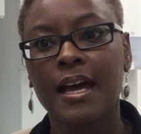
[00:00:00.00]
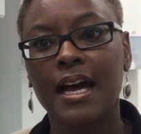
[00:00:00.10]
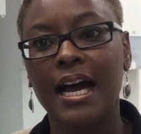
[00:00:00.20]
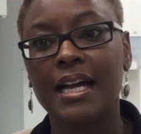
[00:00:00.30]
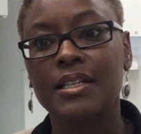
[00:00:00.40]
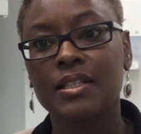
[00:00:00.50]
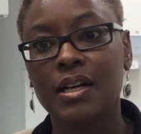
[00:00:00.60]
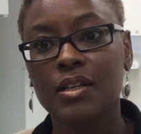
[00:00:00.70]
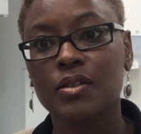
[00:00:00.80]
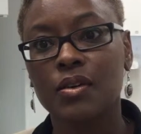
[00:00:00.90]
I
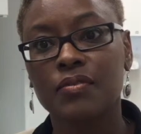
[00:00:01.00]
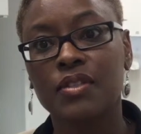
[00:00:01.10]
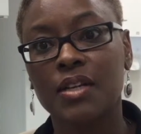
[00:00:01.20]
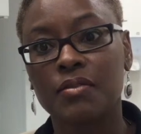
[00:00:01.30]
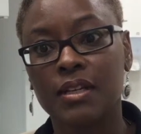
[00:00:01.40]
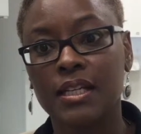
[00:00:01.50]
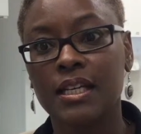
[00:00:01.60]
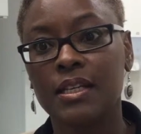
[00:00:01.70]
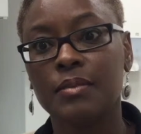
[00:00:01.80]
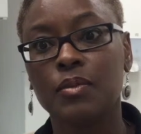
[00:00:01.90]
start off
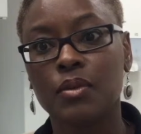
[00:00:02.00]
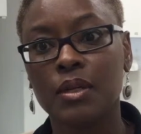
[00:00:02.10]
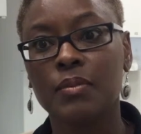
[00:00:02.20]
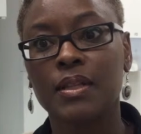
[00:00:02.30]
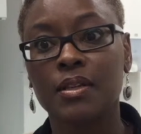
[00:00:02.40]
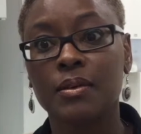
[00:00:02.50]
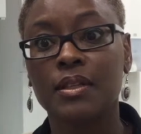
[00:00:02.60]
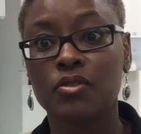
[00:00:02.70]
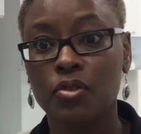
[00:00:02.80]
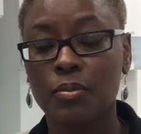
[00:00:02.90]
generally in the morning with a
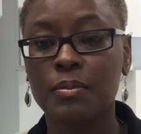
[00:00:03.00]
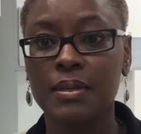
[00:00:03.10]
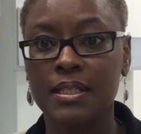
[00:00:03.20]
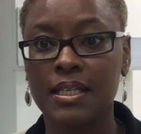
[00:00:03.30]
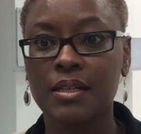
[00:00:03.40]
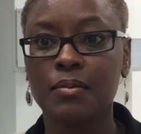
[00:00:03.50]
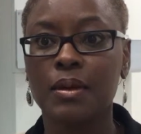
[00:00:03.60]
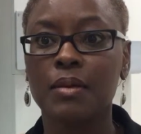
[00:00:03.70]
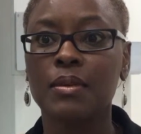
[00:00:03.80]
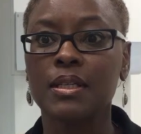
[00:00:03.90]
trauma meeting
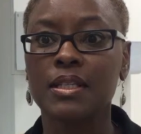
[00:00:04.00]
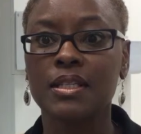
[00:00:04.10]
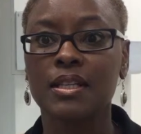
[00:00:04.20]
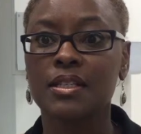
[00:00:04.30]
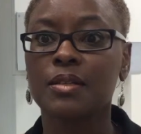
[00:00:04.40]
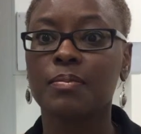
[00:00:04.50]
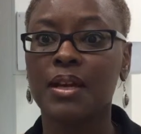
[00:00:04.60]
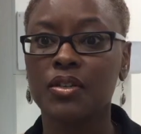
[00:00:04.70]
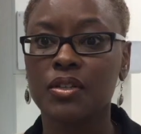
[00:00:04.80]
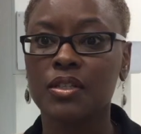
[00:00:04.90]
where we discuss the
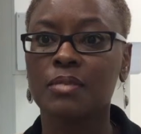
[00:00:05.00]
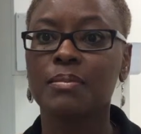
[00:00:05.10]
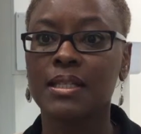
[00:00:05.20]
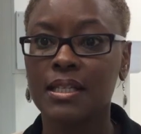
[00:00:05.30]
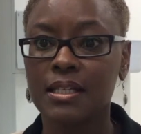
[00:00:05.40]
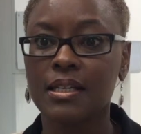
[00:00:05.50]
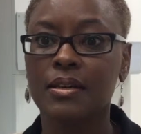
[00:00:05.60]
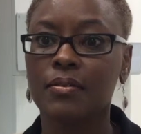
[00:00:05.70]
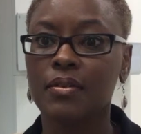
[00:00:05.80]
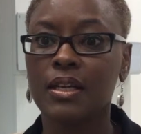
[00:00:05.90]
patients admitted
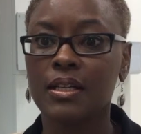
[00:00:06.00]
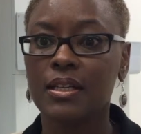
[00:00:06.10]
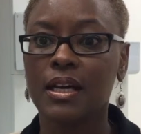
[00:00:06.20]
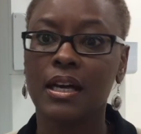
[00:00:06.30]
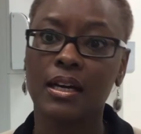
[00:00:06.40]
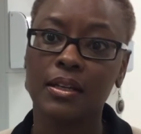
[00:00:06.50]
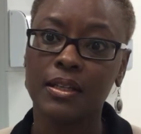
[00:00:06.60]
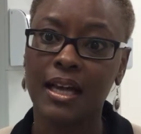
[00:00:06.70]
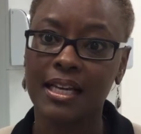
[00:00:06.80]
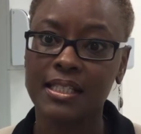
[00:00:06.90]
via
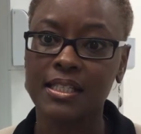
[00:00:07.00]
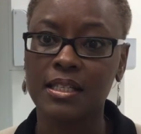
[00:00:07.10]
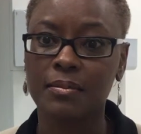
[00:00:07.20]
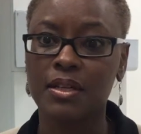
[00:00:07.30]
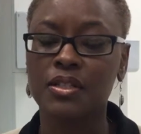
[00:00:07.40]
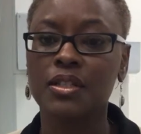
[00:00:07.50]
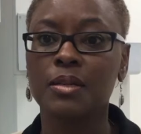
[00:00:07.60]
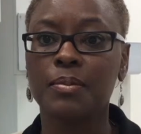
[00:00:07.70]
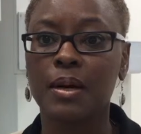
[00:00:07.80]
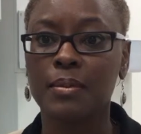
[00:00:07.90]
the accident and emergency
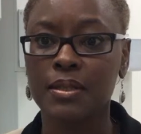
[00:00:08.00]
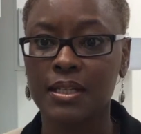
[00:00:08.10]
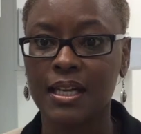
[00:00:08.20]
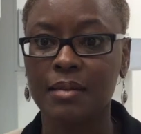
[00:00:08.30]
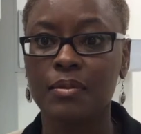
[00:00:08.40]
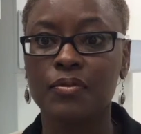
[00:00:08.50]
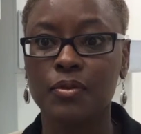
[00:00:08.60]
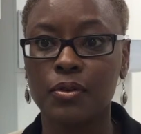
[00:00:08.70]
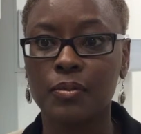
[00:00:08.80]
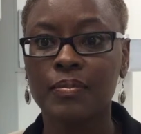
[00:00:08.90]
department the night
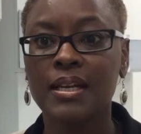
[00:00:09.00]
before.